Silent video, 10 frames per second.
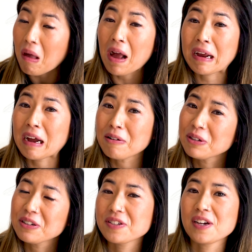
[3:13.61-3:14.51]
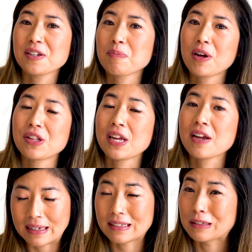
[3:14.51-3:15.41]
I can't really say it's my
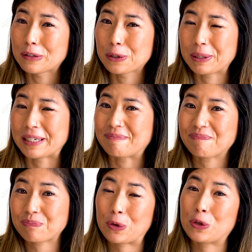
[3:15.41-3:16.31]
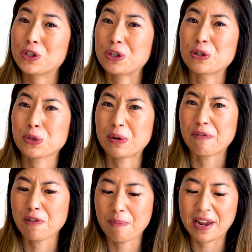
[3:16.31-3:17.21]
thing. It's a little bit too
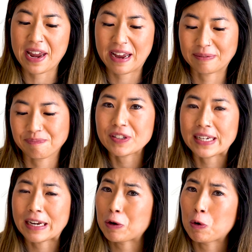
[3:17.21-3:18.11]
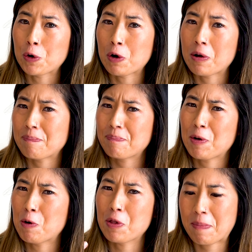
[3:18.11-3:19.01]
sweet for me, and it's getting caught up
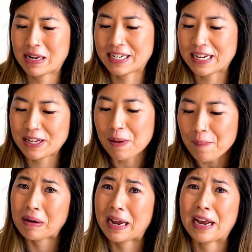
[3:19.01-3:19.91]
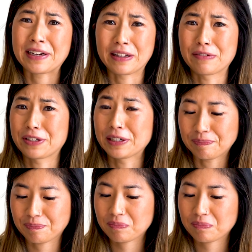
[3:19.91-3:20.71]
all in my teeth. Andy loves it.